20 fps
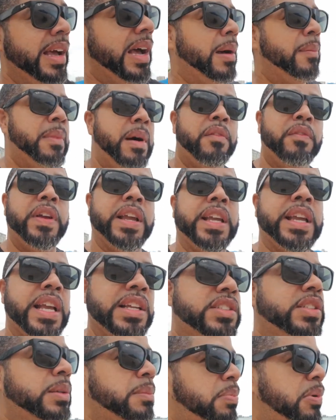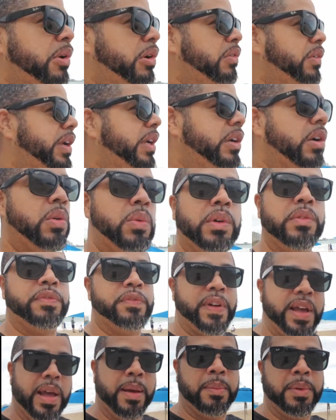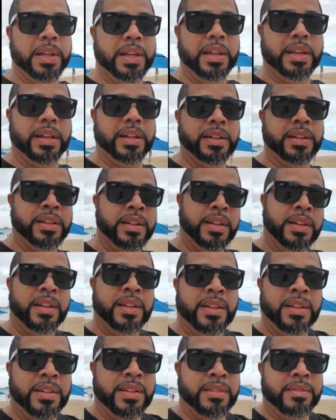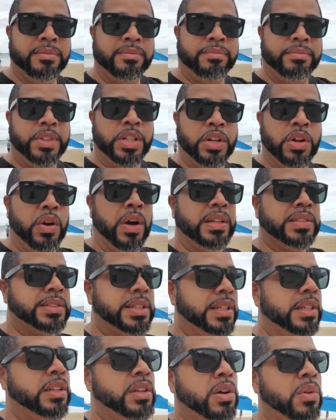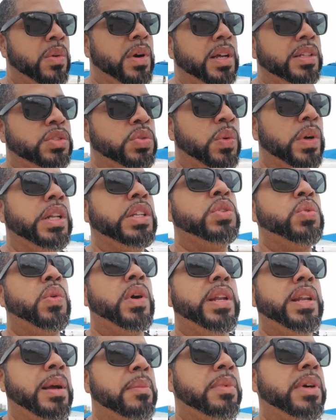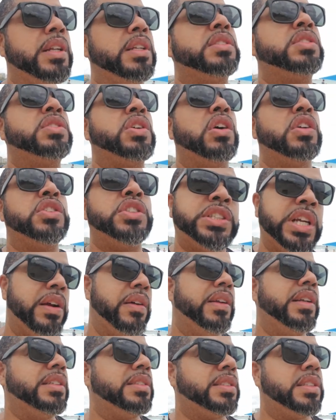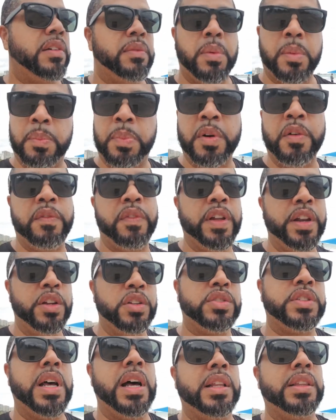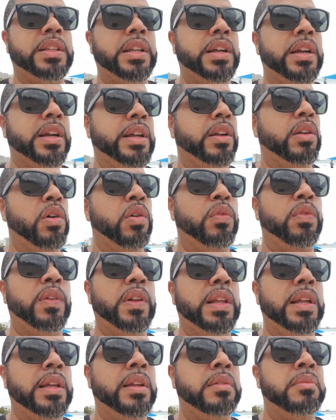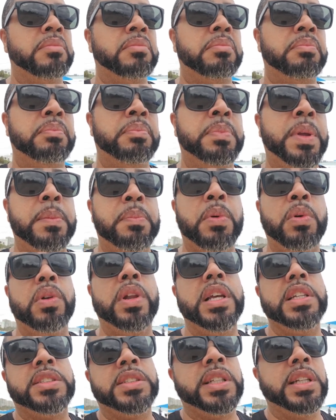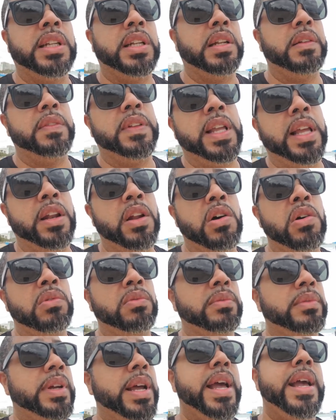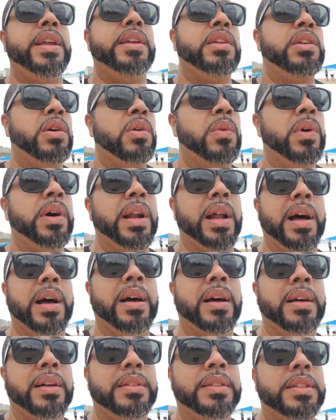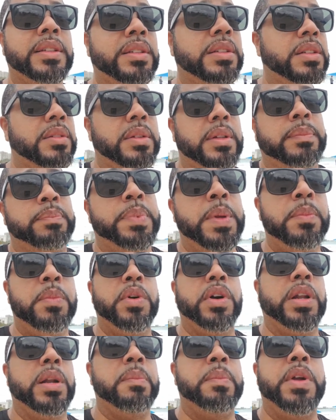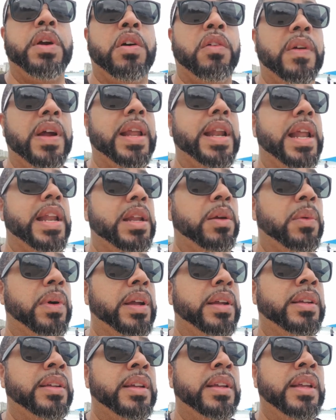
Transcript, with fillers: I'm on vacation in Puerto Rico with family and you know, I said, you know what, 2020, I'm gonna start sharing this stuff and put videos out there, and hopefully, people listen. And if they don't, hey, you know what, I, people are gonna be all right anyway.